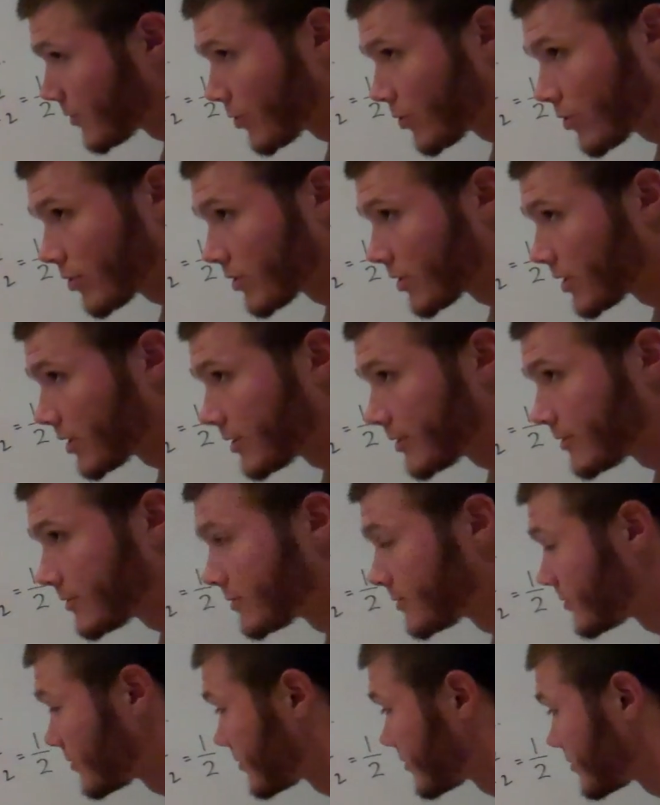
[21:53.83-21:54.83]
4, 9.
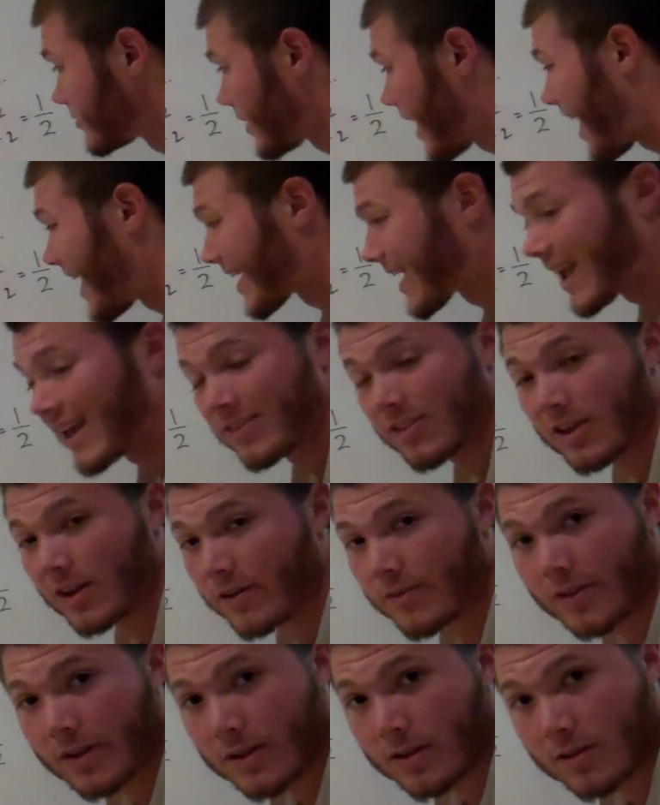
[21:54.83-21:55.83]
I can't think
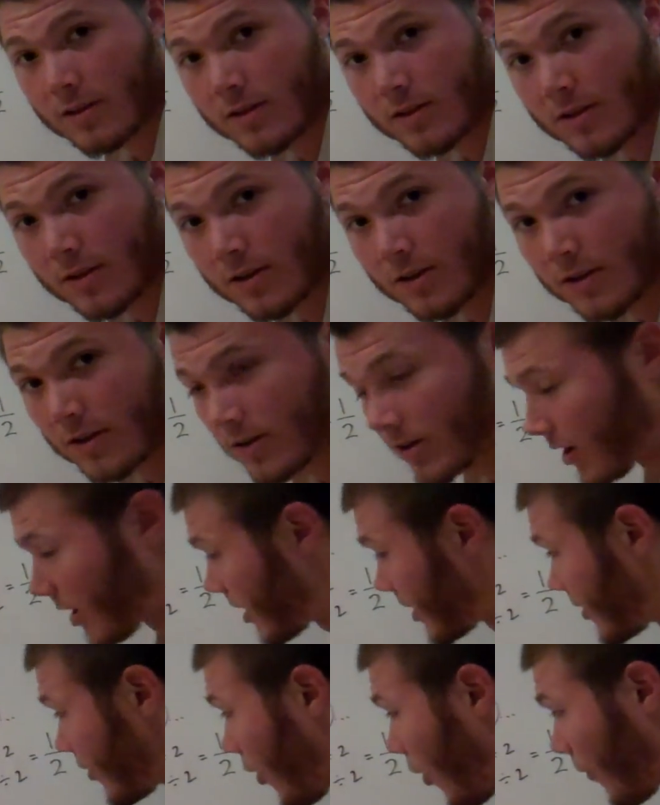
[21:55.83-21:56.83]
of any.
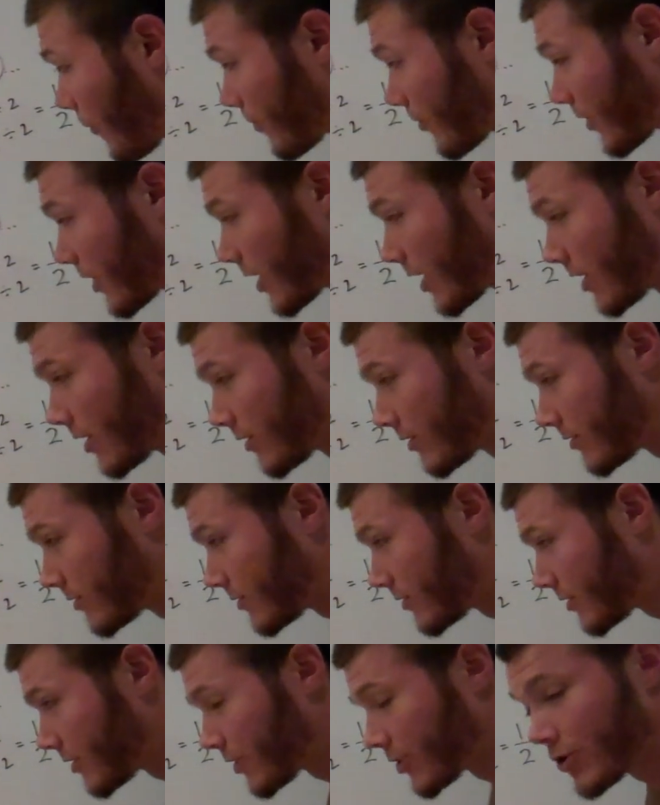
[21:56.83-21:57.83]
Alright, and hopefully
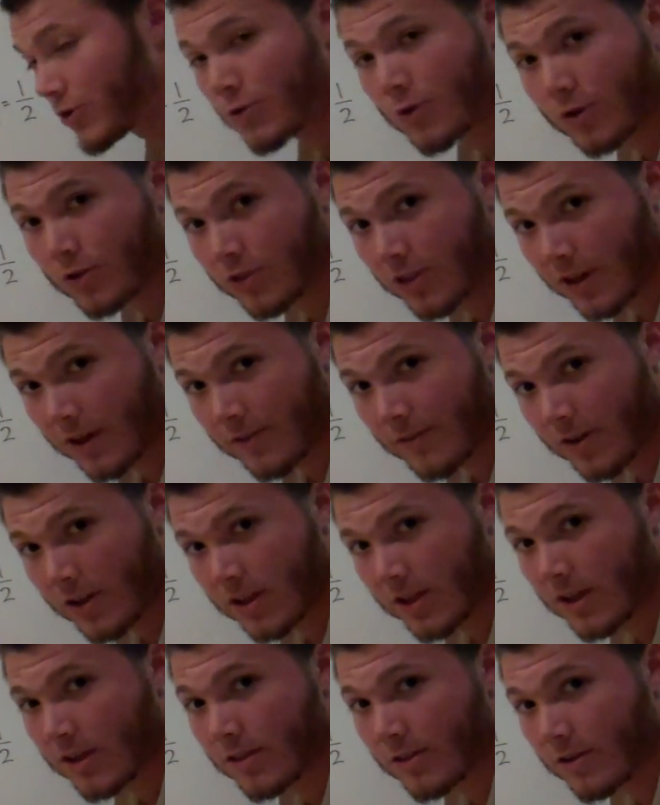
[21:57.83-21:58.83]
you couldn't think of
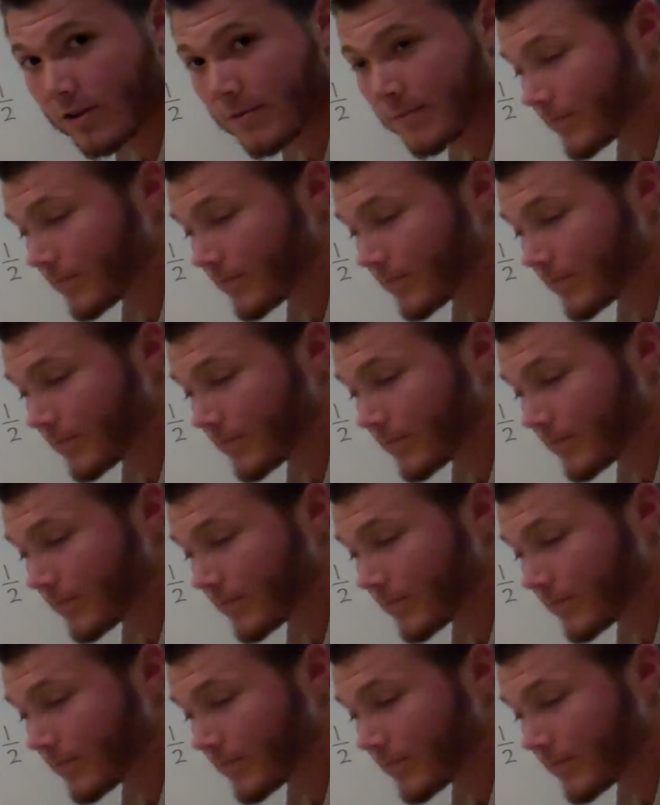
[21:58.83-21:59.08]
any either,